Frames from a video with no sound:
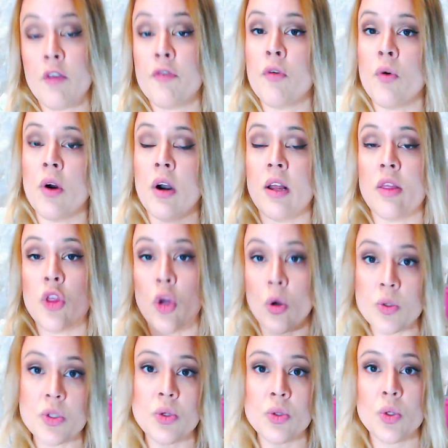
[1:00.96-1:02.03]
for
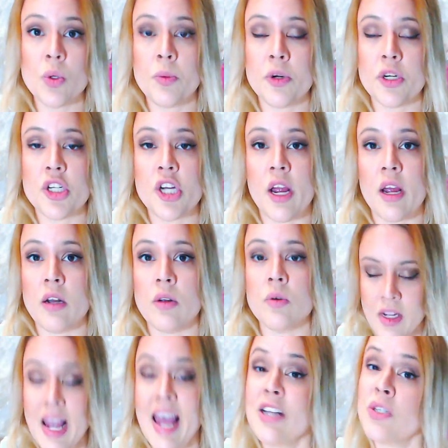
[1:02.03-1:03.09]
those YouTuber
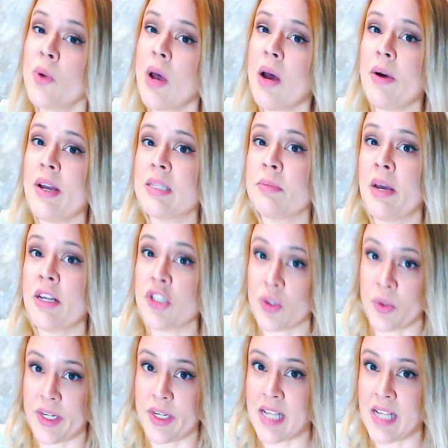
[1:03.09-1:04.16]
channels as well as my
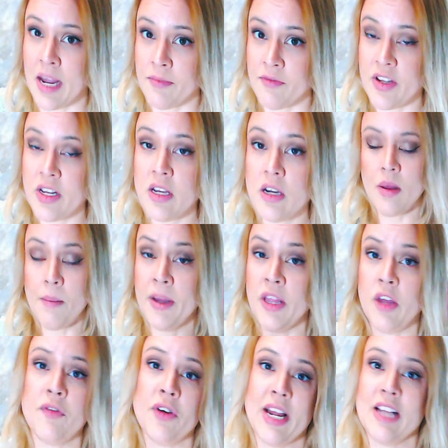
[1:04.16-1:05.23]
story time video. But
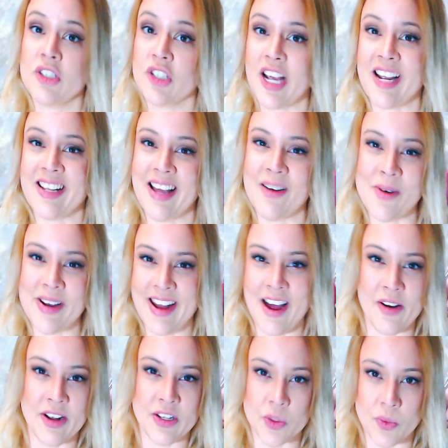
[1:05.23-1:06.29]
don't forget to check that one
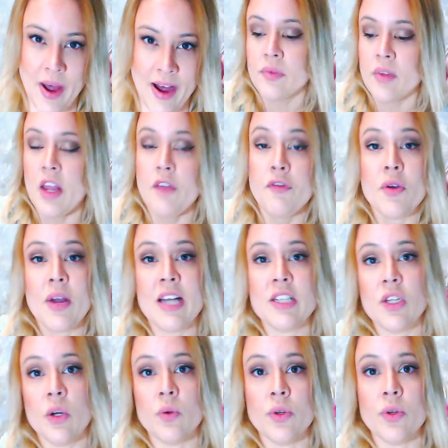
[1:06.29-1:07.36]
out as well. If you guys
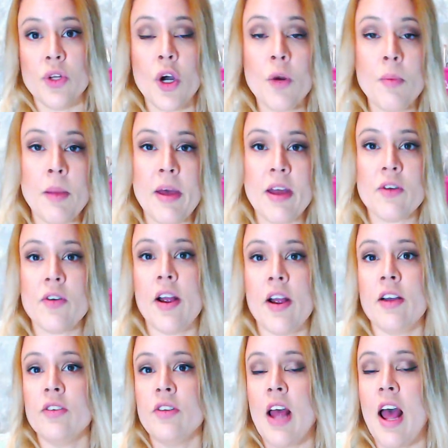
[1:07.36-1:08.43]
don't know my
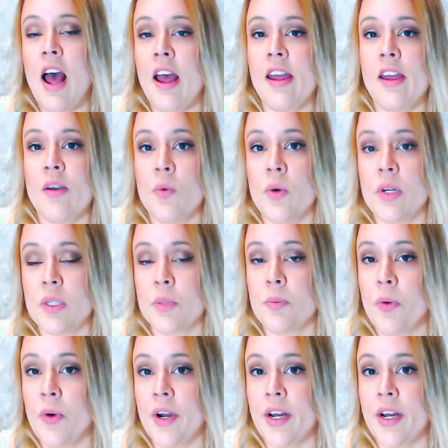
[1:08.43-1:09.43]
background, I was born